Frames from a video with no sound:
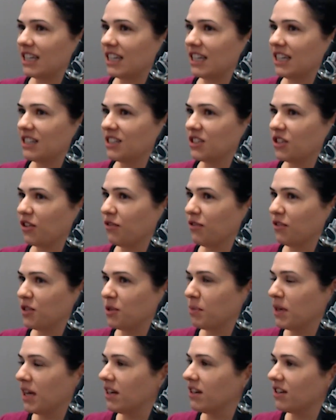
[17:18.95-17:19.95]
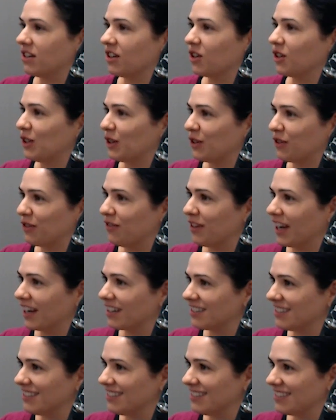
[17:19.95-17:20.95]
is often dependent on a lot of
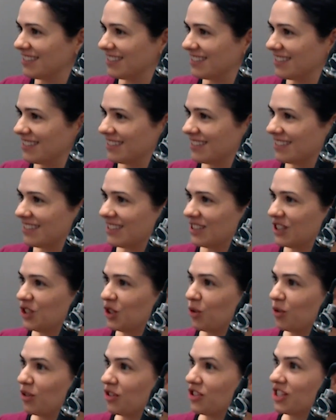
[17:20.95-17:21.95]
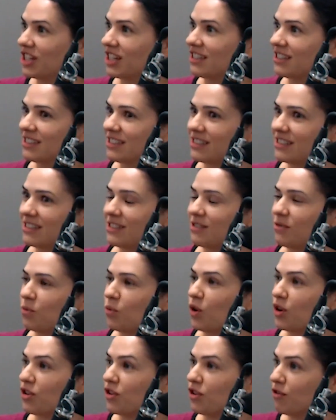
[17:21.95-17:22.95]
factors, not just
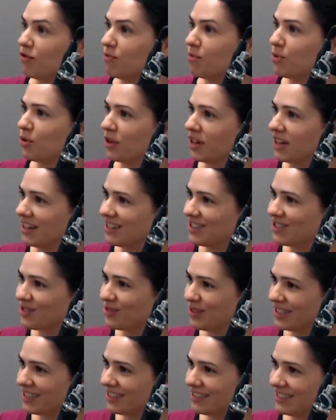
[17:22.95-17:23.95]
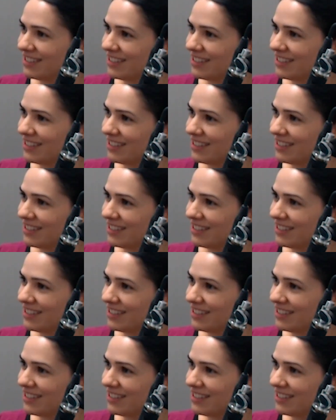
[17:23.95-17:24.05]
what you've put into it.